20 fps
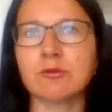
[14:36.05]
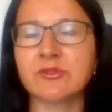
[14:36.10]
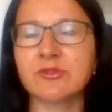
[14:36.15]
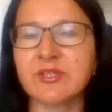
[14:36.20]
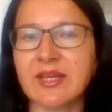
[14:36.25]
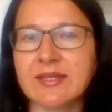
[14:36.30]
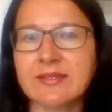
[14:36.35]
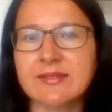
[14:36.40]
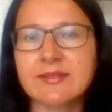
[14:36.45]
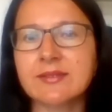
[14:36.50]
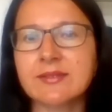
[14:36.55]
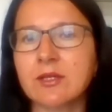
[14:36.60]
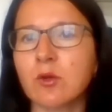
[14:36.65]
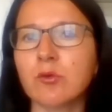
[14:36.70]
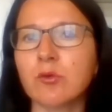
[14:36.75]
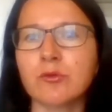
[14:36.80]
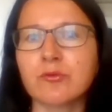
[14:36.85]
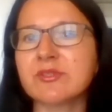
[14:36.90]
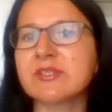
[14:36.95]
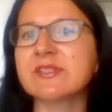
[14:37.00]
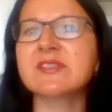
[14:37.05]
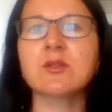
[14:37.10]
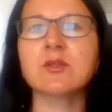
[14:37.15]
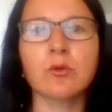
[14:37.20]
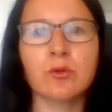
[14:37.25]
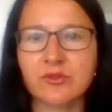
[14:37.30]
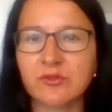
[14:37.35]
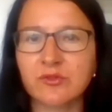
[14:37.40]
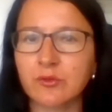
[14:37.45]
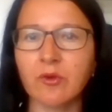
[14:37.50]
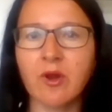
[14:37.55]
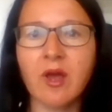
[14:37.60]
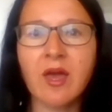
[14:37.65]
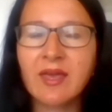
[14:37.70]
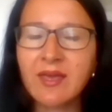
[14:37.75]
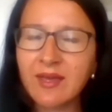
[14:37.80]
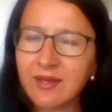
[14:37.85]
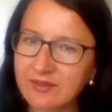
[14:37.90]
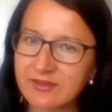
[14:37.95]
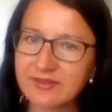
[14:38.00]
tencel or viscose, or
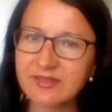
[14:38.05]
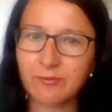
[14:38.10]
it